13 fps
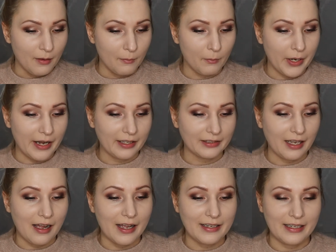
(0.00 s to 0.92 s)
But
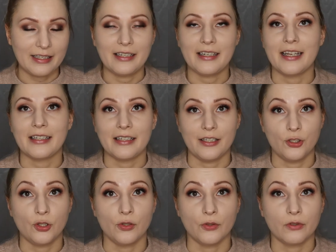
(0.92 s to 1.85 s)
I did get
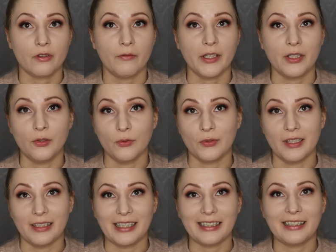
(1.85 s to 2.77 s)
issues with
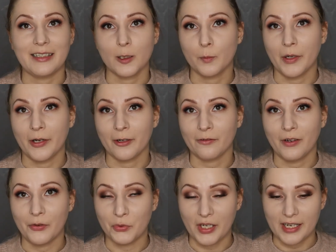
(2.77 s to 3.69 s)
using that expired
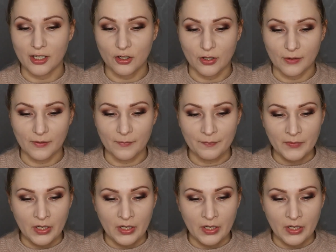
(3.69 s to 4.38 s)
foundation.